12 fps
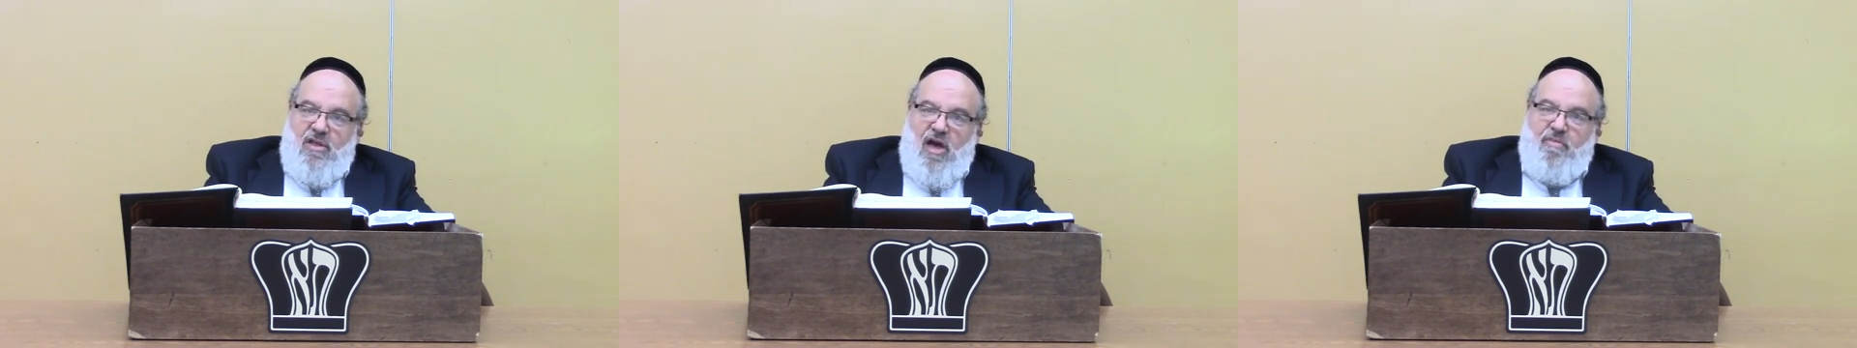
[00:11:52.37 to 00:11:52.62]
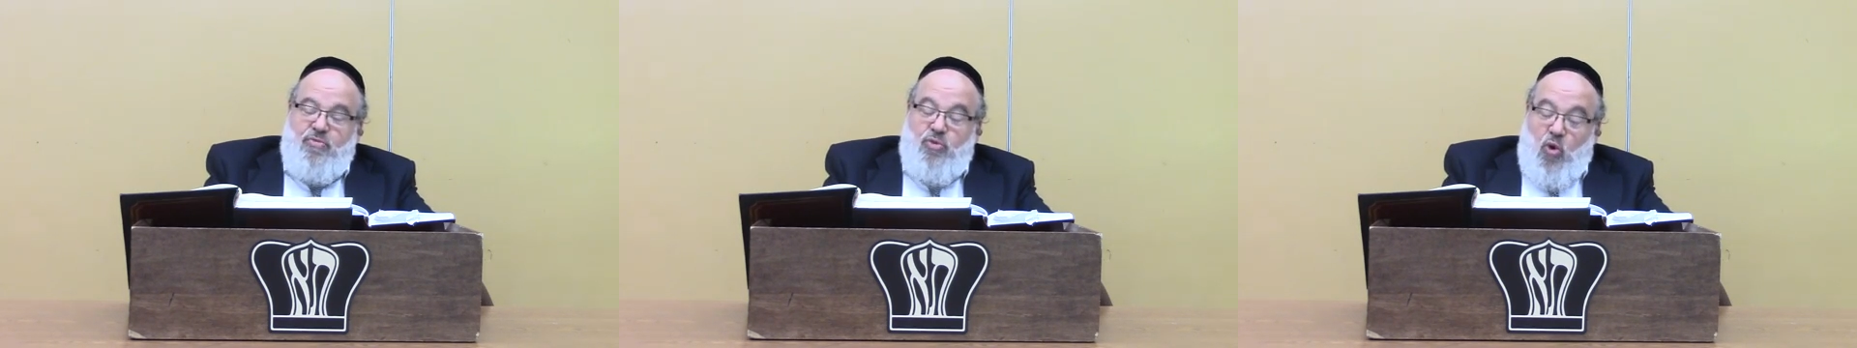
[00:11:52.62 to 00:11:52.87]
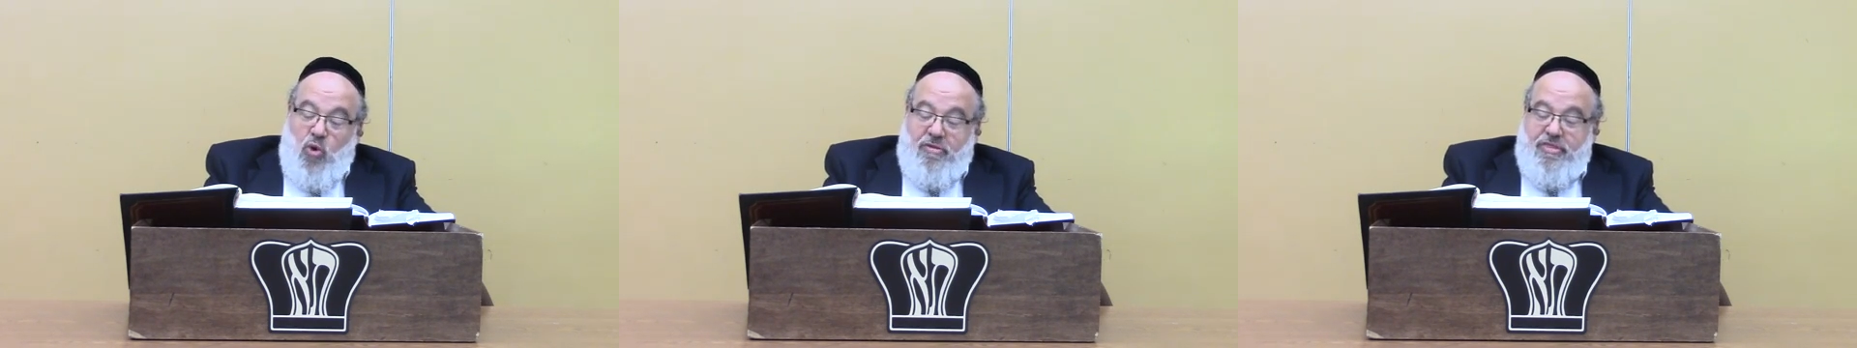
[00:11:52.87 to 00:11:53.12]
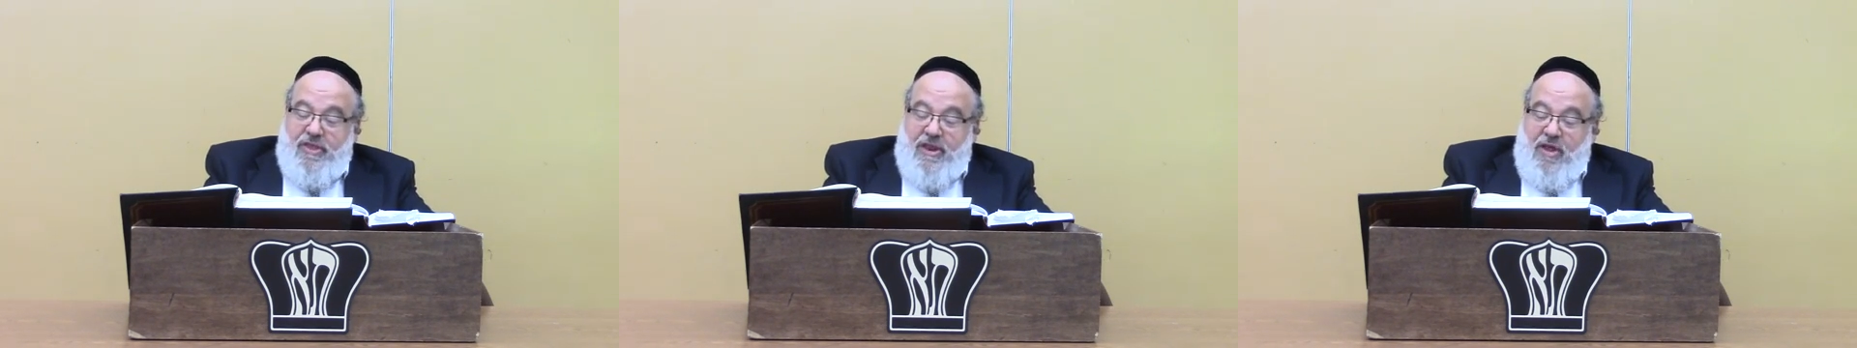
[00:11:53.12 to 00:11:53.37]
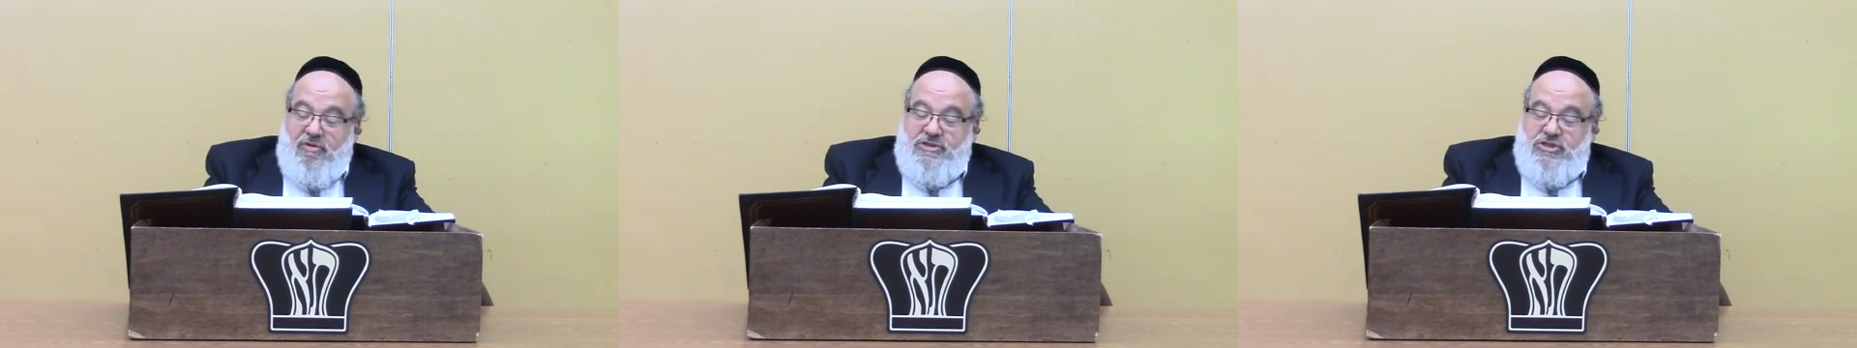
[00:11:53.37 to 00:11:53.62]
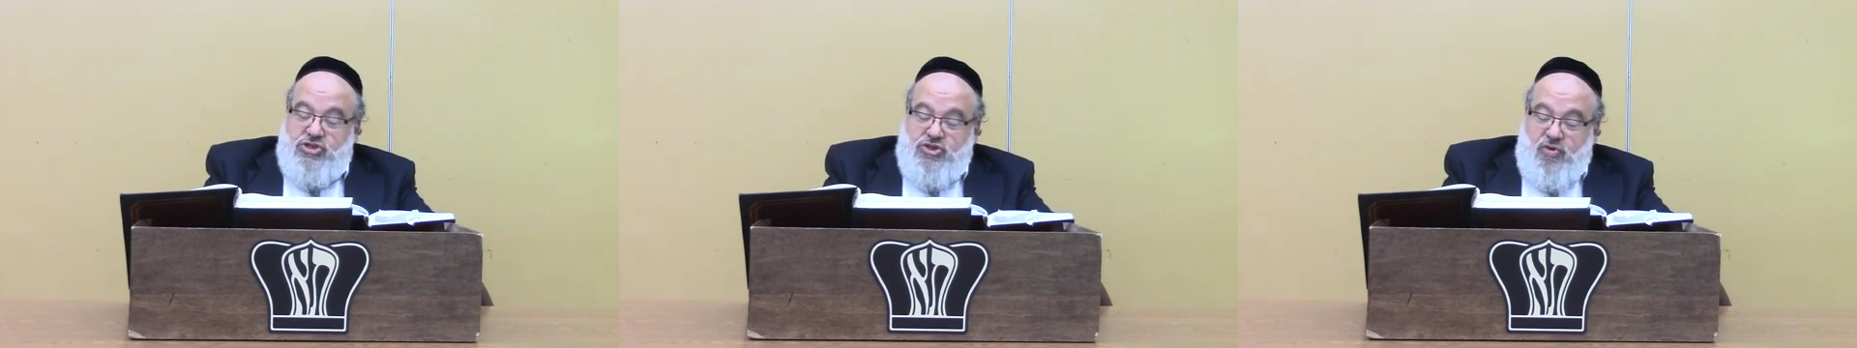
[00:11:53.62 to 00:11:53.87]
up north in
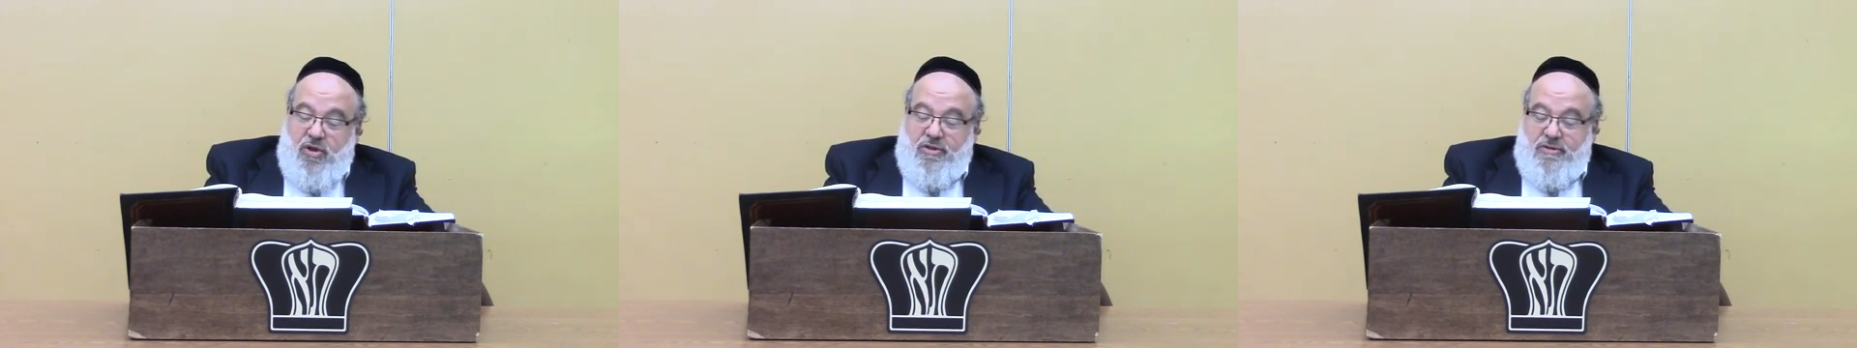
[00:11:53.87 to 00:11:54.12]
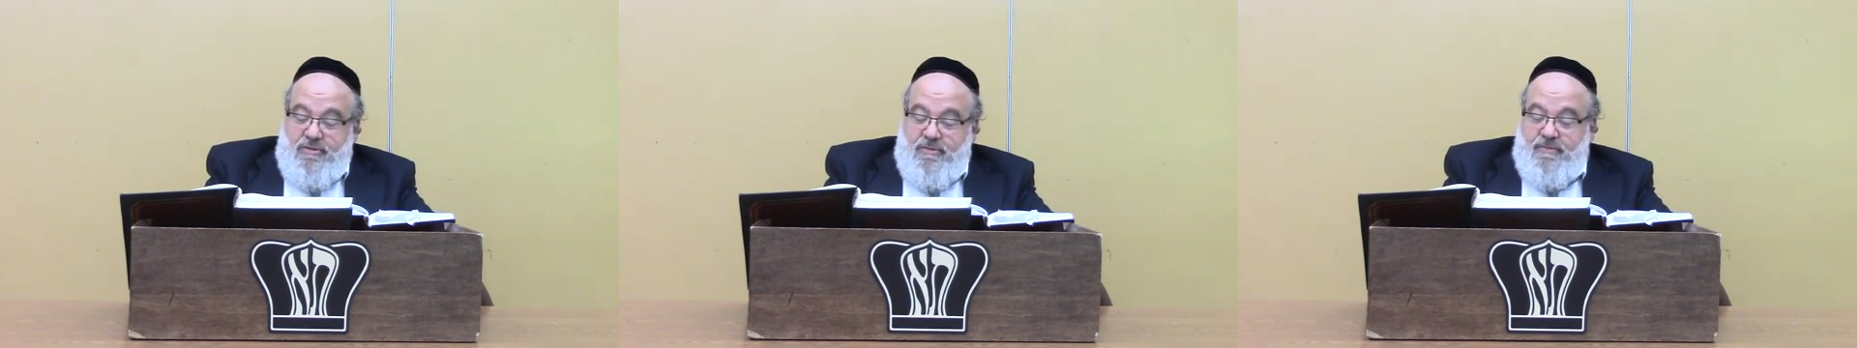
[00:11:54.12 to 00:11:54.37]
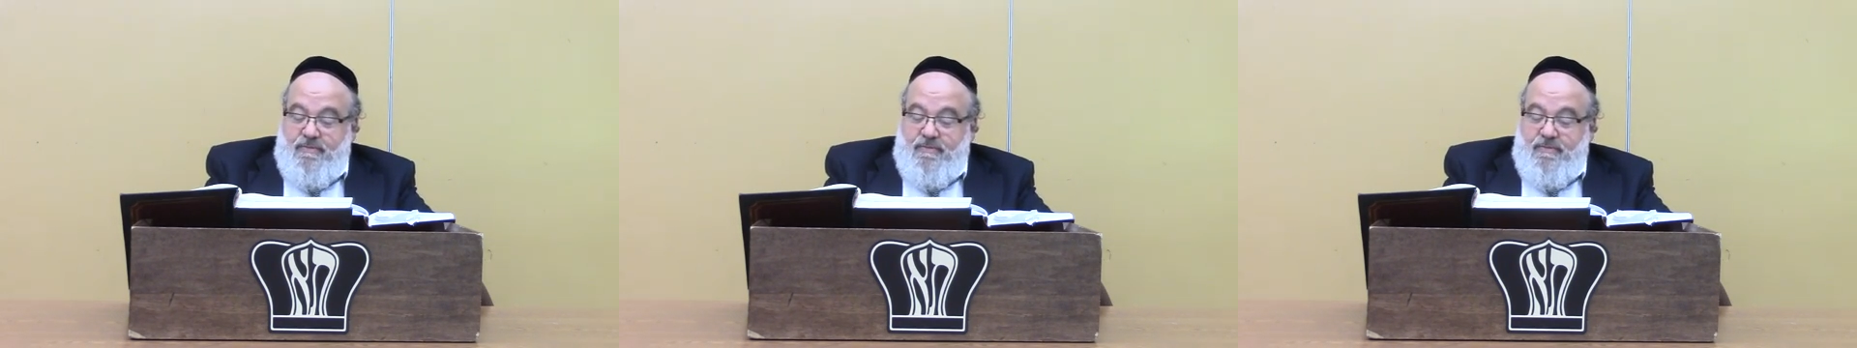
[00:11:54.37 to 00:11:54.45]
Eretz Yisroel.